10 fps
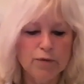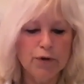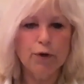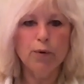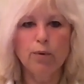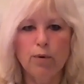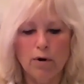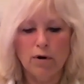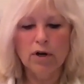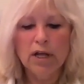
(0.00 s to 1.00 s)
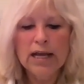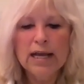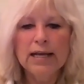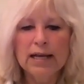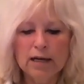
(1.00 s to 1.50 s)
for you all,
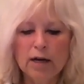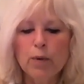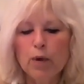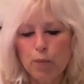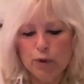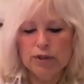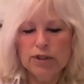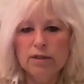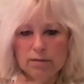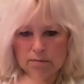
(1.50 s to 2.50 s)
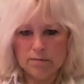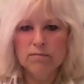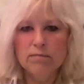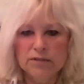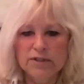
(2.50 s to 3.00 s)
and I will put
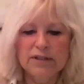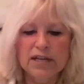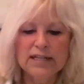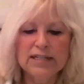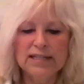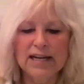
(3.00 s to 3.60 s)
the text